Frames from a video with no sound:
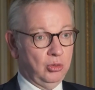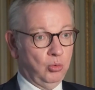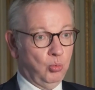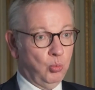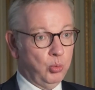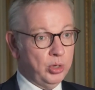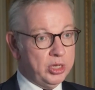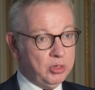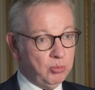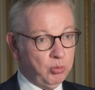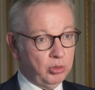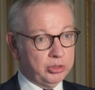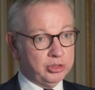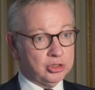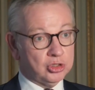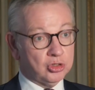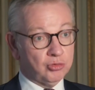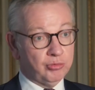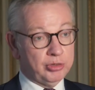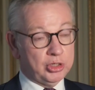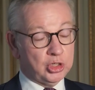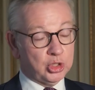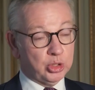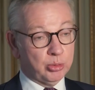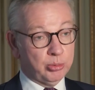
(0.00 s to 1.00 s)
We want
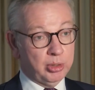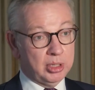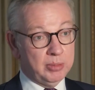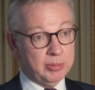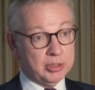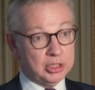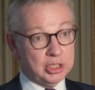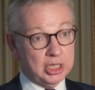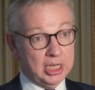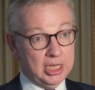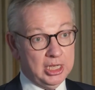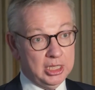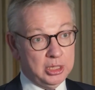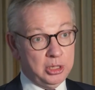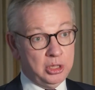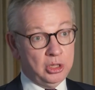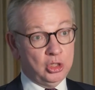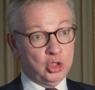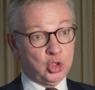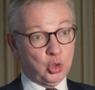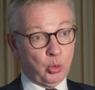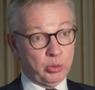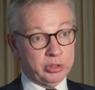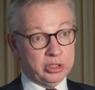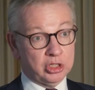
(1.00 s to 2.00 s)
to reach agreement in
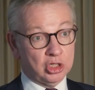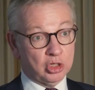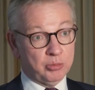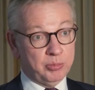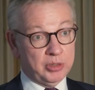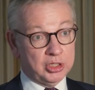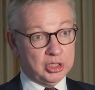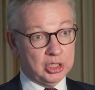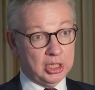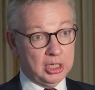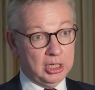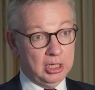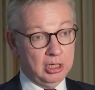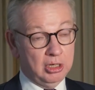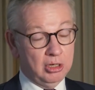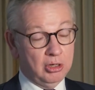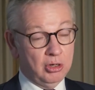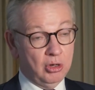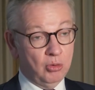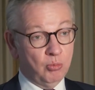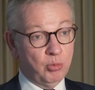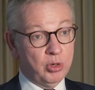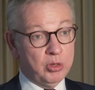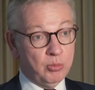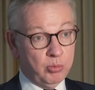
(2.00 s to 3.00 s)
the Joint Committee.
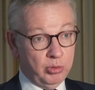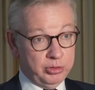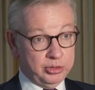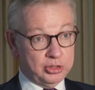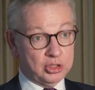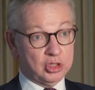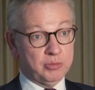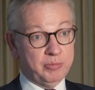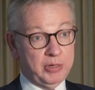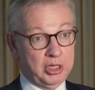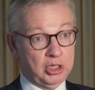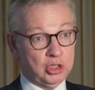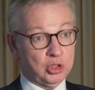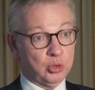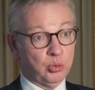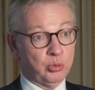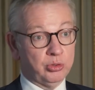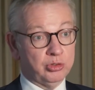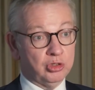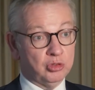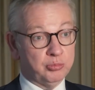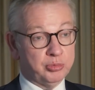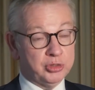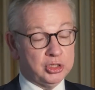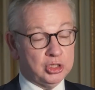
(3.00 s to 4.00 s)
We want to make sure
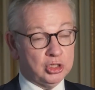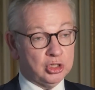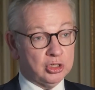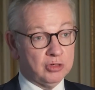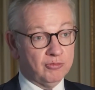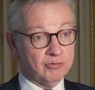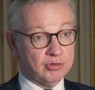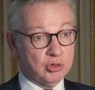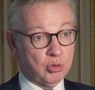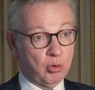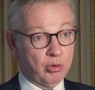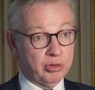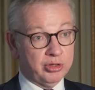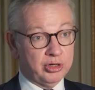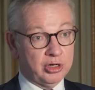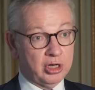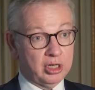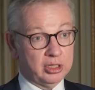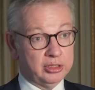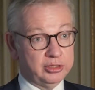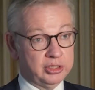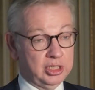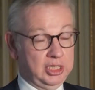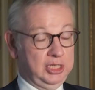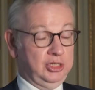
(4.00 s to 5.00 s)
that the position of Northern
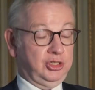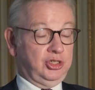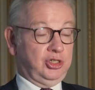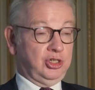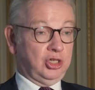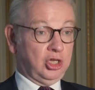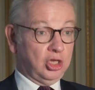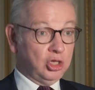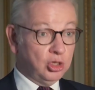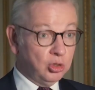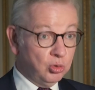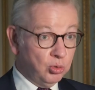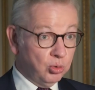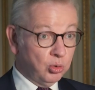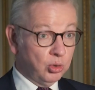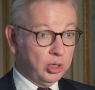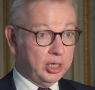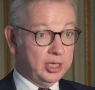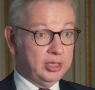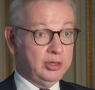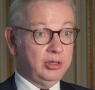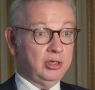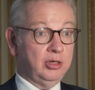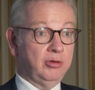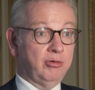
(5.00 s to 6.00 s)
Ireland is secure
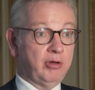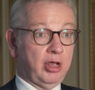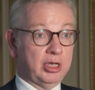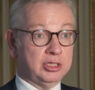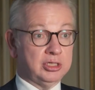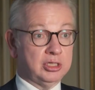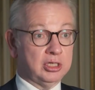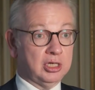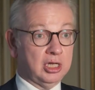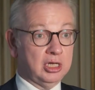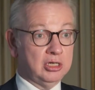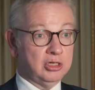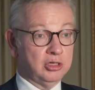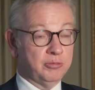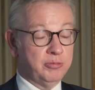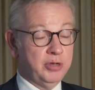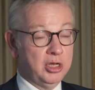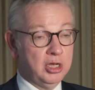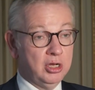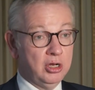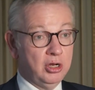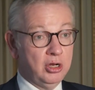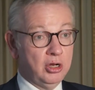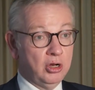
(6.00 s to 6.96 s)
in the United Kingdom.